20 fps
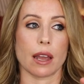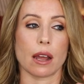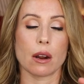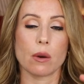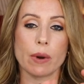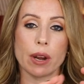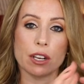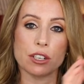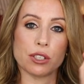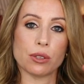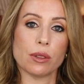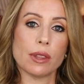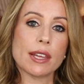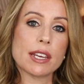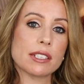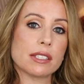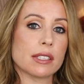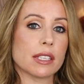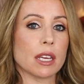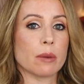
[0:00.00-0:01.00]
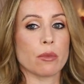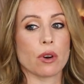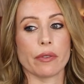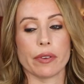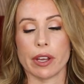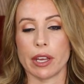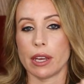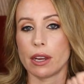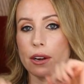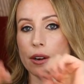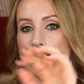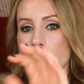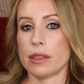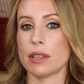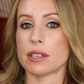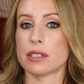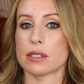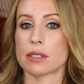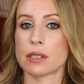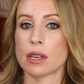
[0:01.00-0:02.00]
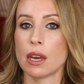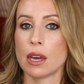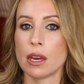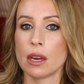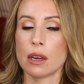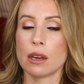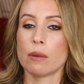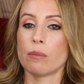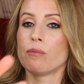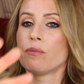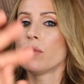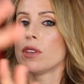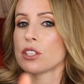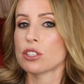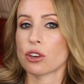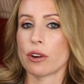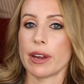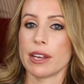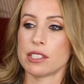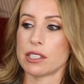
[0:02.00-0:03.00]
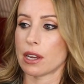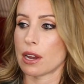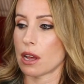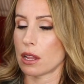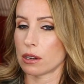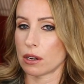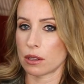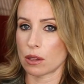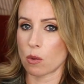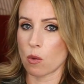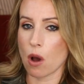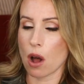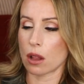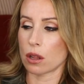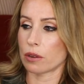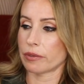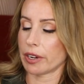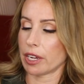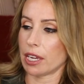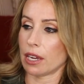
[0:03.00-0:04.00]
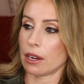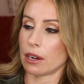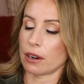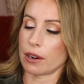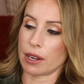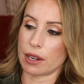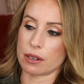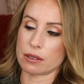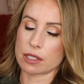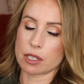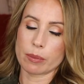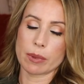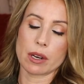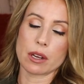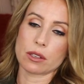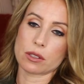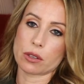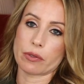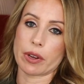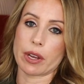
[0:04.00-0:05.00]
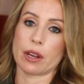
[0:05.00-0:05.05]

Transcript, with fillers: Like I don't want to do this theme over here and this this crazy color in the wall over here and something else